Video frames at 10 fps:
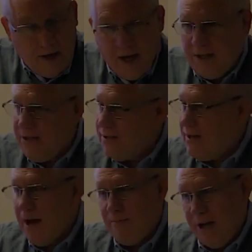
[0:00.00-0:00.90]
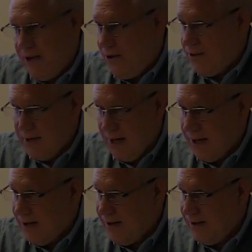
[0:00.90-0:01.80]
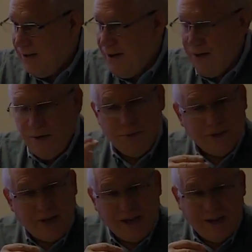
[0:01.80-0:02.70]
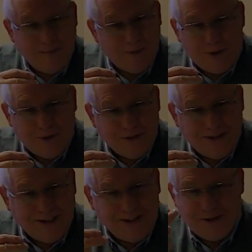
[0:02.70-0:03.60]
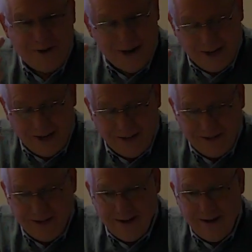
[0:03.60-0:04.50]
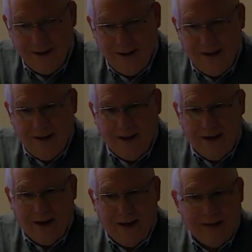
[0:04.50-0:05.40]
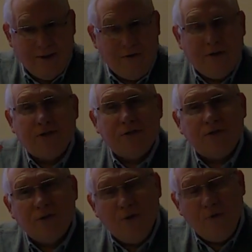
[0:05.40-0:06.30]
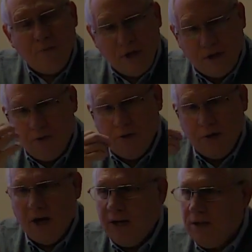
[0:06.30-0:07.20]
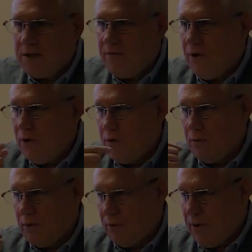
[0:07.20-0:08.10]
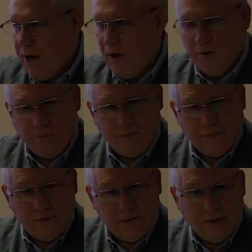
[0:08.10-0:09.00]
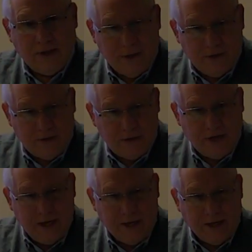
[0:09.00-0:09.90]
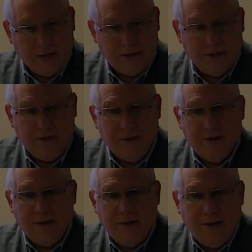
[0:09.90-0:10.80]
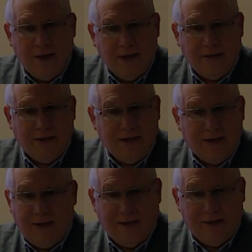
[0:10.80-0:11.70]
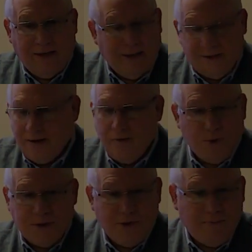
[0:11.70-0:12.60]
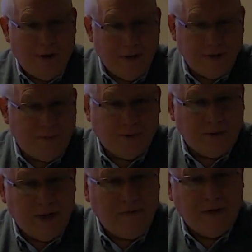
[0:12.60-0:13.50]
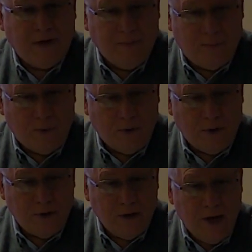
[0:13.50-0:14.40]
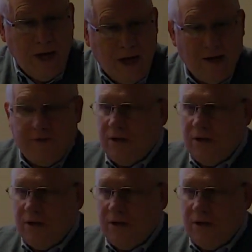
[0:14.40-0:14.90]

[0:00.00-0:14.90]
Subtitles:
It does not make you sick. You will not get motion sickness or headaches. And there is so much going on in this virtual realm that they're sitting in that it's almost impossible to ever get bored. And if they